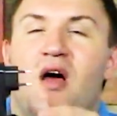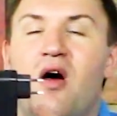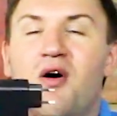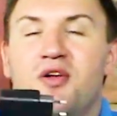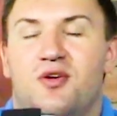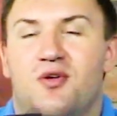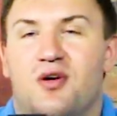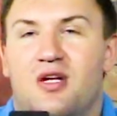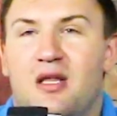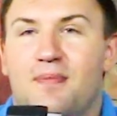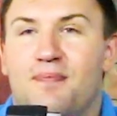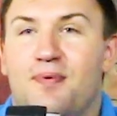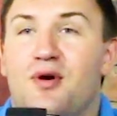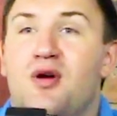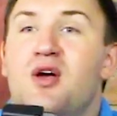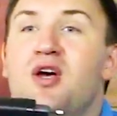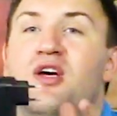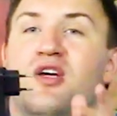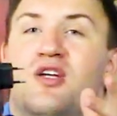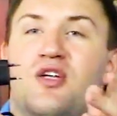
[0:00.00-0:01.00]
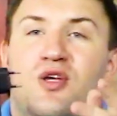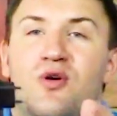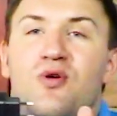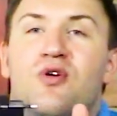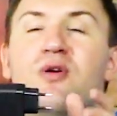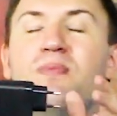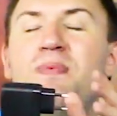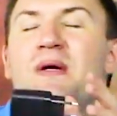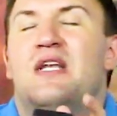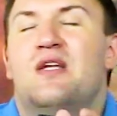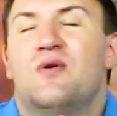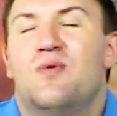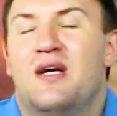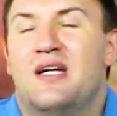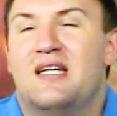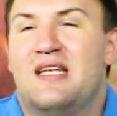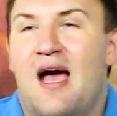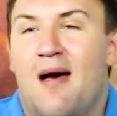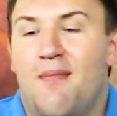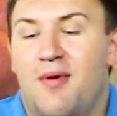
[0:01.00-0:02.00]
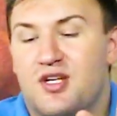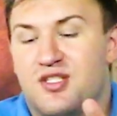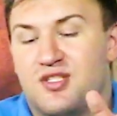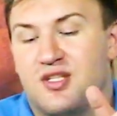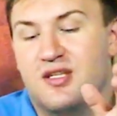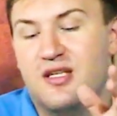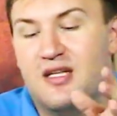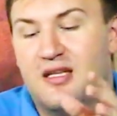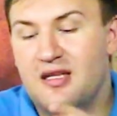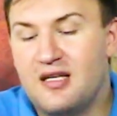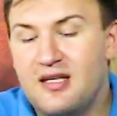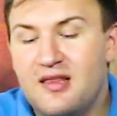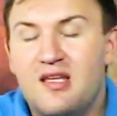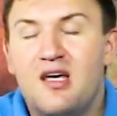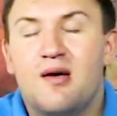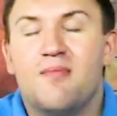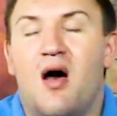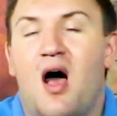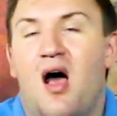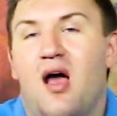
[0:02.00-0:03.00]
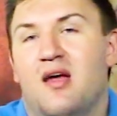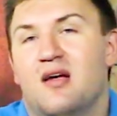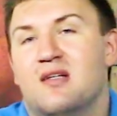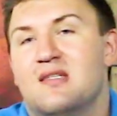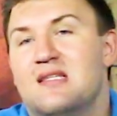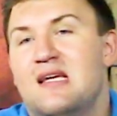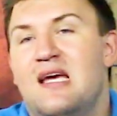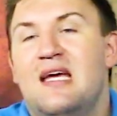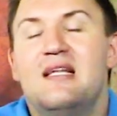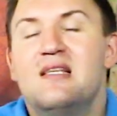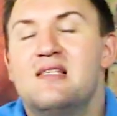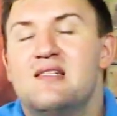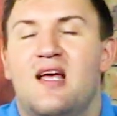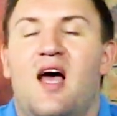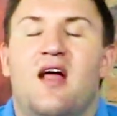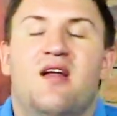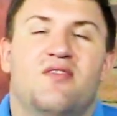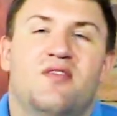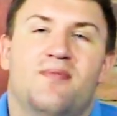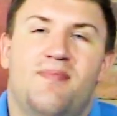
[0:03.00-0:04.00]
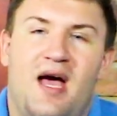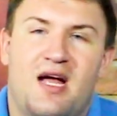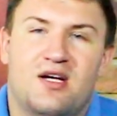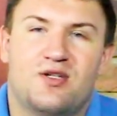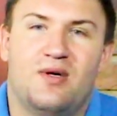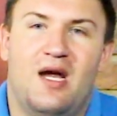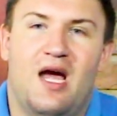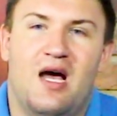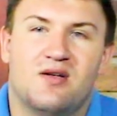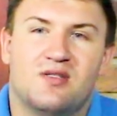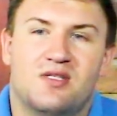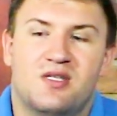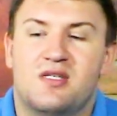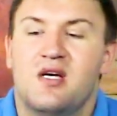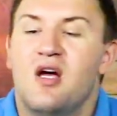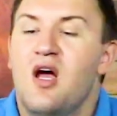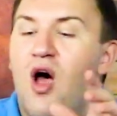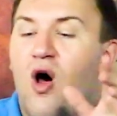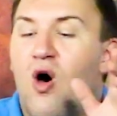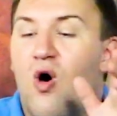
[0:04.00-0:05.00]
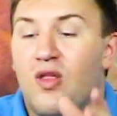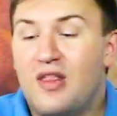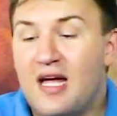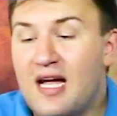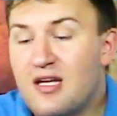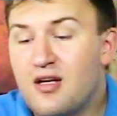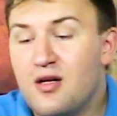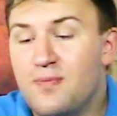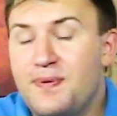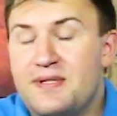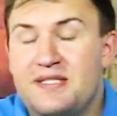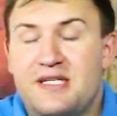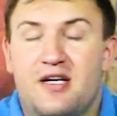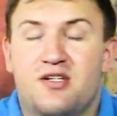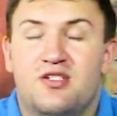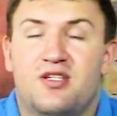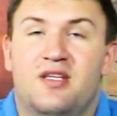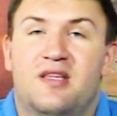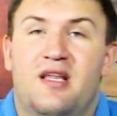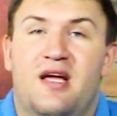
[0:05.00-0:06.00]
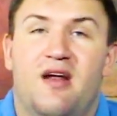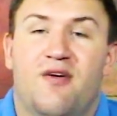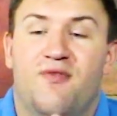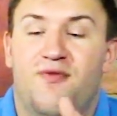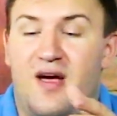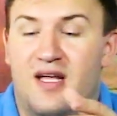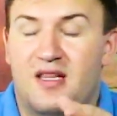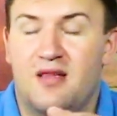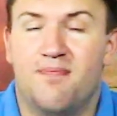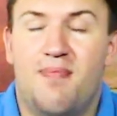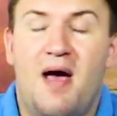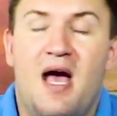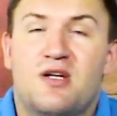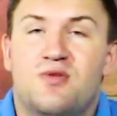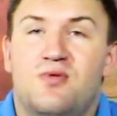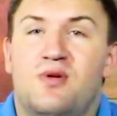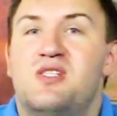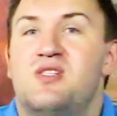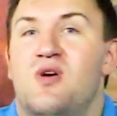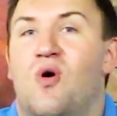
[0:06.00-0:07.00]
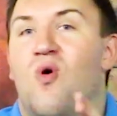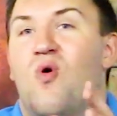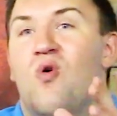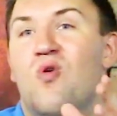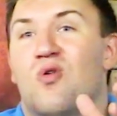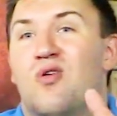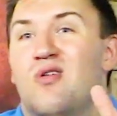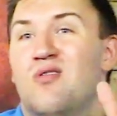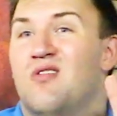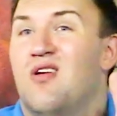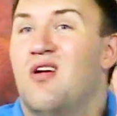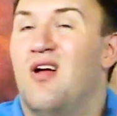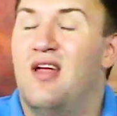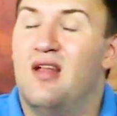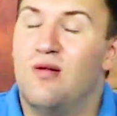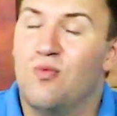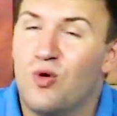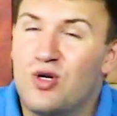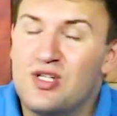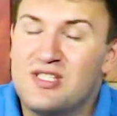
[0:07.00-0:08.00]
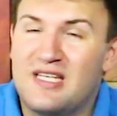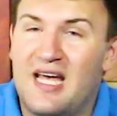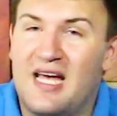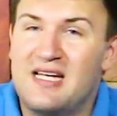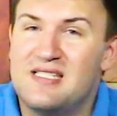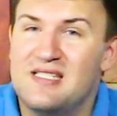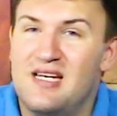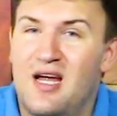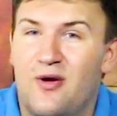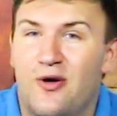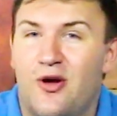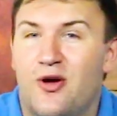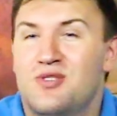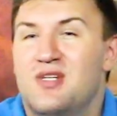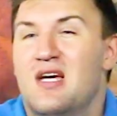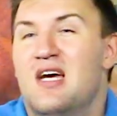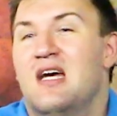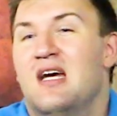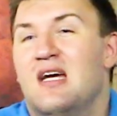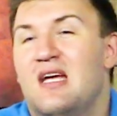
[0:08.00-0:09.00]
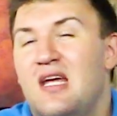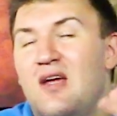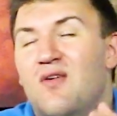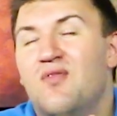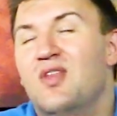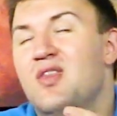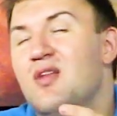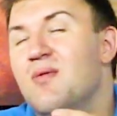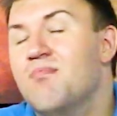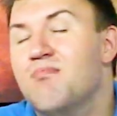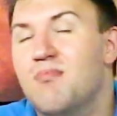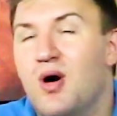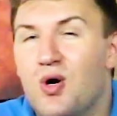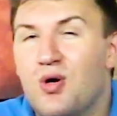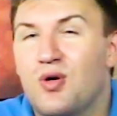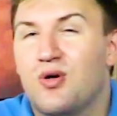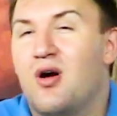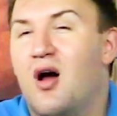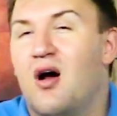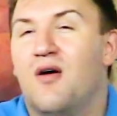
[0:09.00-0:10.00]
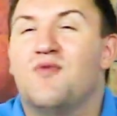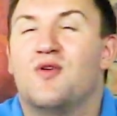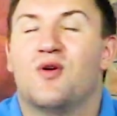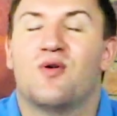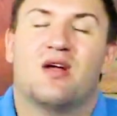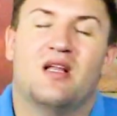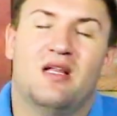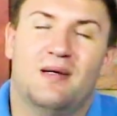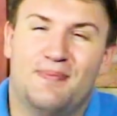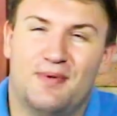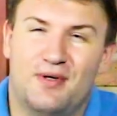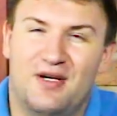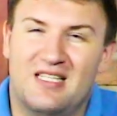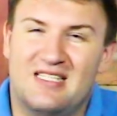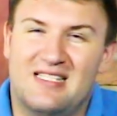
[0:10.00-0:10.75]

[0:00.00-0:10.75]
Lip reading: it on your clipper, you could be doing damage to the lithium ions inside of the battery houses. That could potentially then affect the batteries, or in worst case scenarios, even the motor of your clipper